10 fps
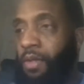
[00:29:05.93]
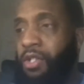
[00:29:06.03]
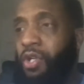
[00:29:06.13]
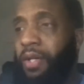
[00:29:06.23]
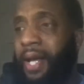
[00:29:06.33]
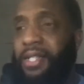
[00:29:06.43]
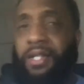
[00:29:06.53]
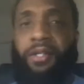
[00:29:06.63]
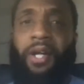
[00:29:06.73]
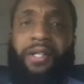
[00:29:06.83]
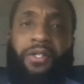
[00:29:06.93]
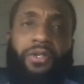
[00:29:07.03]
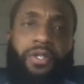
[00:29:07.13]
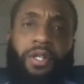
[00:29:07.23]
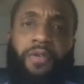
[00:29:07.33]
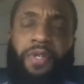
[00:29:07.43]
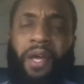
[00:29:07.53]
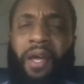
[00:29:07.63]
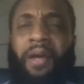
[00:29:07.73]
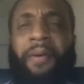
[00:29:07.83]
So that's your incentives.
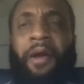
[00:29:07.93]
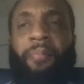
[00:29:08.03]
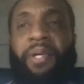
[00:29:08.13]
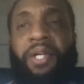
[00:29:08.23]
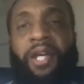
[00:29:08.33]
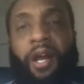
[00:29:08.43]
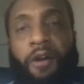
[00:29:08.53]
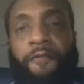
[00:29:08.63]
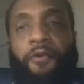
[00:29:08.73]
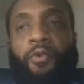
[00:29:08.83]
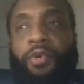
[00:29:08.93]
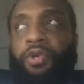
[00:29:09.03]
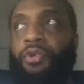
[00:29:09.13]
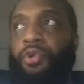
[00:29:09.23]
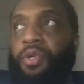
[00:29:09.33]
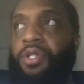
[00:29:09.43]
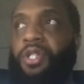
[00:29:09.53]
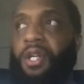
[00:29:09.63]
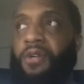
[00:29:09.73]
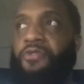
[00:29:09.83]
Now, be careful when you do
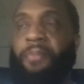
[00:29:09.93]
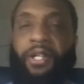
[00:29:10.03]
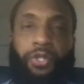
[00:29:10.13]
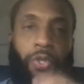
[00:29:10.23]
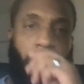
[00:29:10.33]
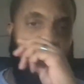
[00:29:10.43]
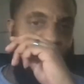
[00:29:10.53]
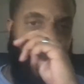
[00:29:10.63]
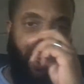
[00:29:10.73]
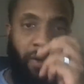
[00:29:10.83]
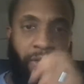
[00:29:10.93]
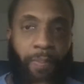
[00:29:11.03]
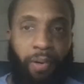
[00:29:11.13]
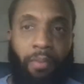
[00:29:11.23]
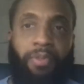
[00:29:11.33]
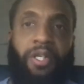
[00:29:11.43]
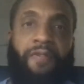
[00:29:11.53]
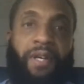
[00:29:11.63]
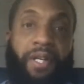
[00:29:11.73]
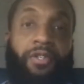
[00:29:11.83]
incentives. Make sure that the purpose of
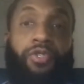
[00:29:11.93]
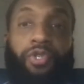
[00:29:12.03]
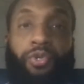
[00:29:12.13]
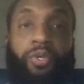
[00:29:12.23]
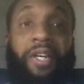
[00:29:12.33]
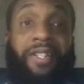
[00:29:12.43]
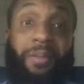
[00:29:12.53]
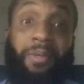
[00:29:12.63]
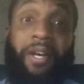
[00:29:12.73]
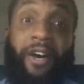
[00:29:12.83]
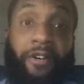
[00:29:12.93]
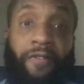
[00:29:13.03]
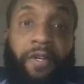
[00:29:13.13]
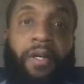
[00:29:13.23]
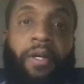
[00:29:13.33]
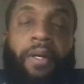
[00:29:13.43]
it is to get something out of it.